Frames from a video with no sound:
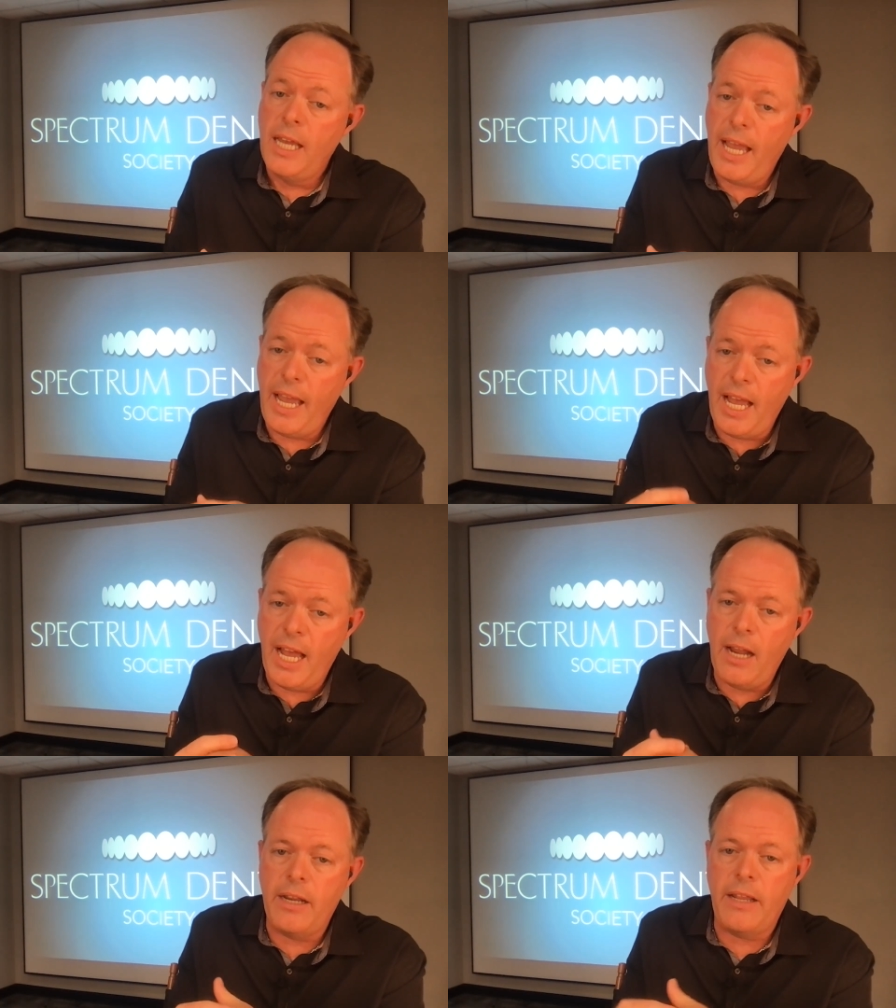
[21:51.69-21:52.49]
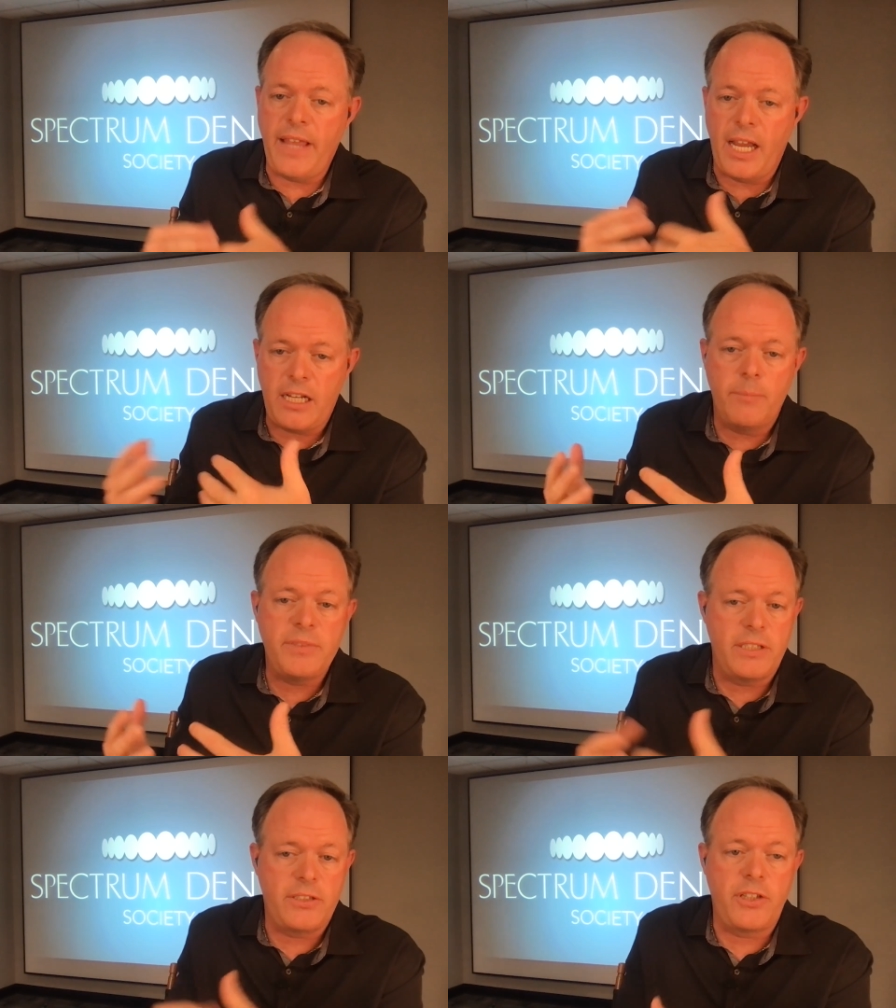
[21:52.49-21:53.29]
and that comes
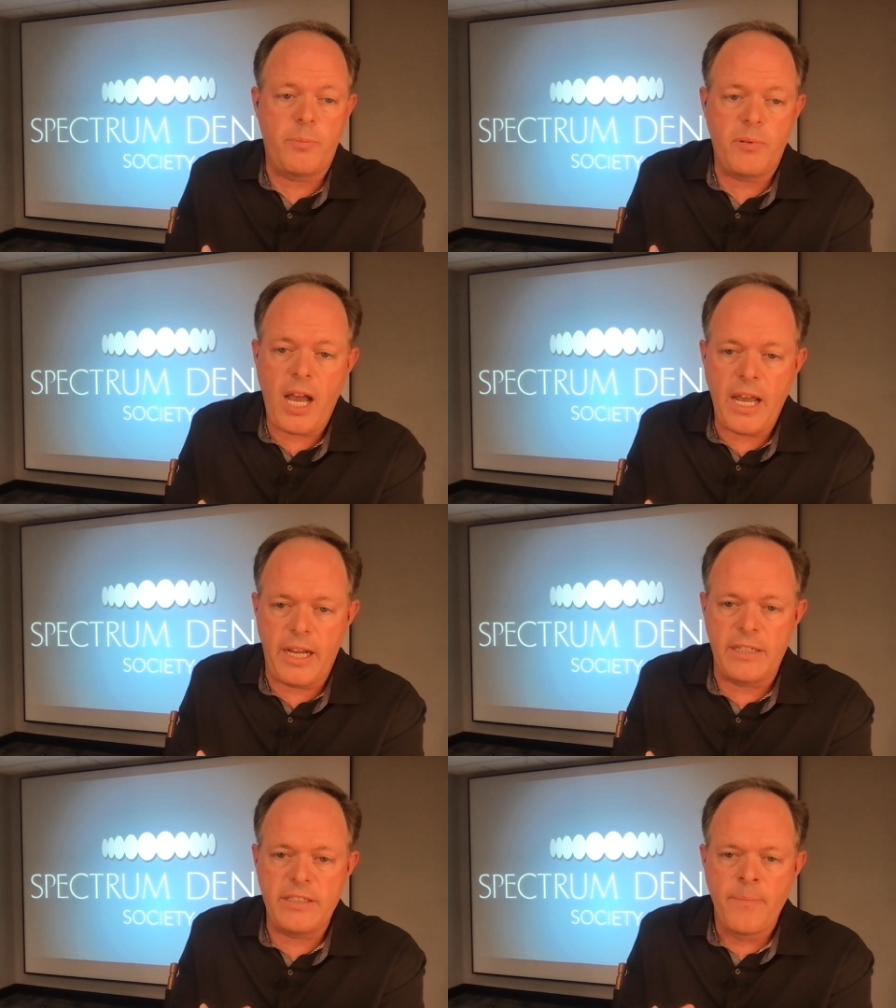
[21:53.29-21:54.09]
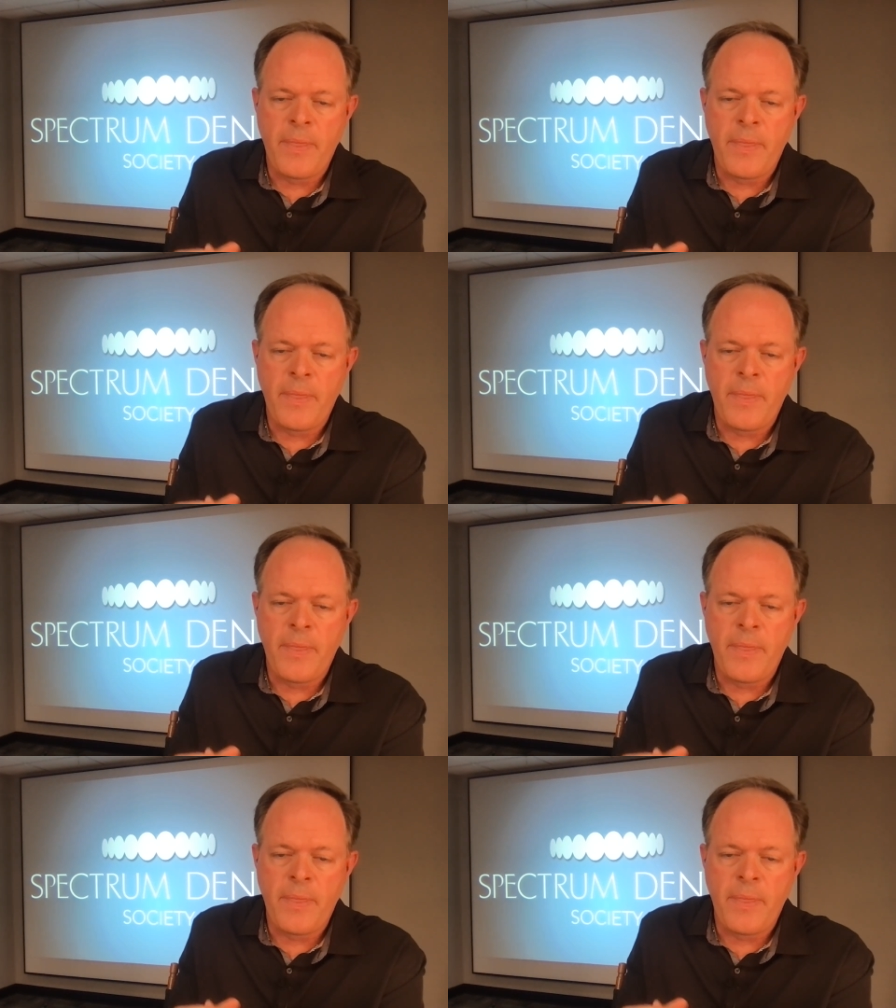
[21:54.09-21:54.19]
into the product.